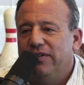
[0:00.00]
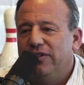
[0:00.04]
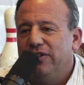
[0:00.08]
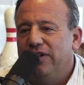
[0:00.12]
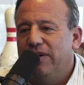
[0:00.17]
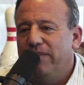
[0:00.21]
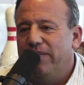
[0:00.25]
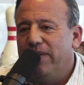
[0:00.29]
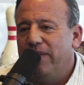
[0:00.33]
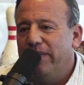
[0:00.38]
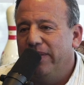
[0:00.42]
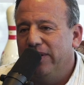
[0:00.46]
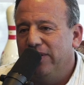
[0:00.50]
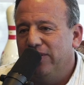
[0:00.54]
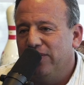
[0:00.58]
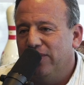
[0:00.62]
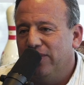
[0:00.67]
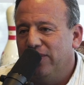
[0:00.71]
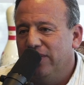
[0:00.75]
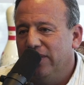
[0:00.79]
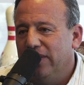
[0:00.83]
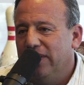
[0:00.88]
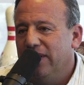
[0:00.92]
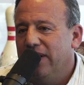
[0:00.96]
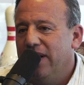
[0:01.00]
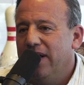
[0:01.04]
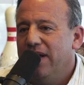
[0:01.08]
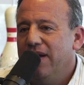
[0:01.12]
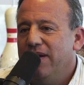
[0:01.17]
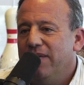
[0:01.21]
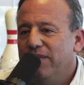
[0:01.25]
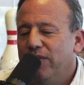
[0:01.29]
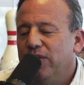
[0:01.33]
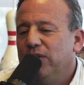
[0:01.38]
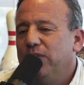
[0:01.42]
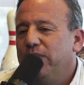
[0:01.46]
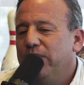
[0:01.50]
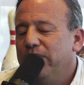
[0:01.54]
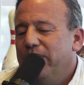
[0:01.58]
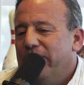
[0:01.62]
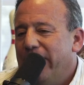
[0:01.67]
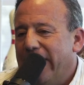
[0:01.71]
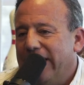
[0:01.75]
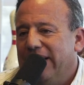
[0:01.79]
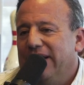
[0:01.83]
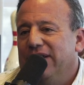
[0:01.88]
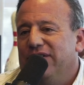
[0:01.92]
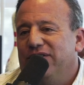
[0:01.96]
a chip on my shoulder. Most
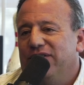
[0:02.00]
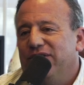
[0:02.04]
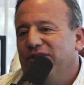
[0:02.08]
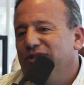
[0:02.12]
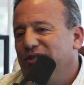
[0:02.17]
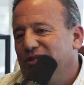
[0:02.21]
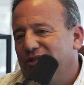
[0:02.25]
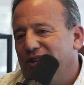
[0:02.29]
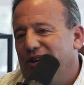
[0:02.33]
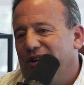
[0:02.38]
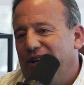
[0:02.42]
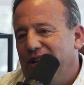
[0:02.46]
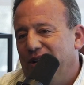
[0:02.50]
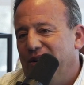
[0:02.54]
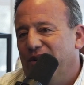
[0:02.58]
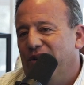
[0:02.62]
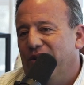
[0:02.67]
my listeners already yeah.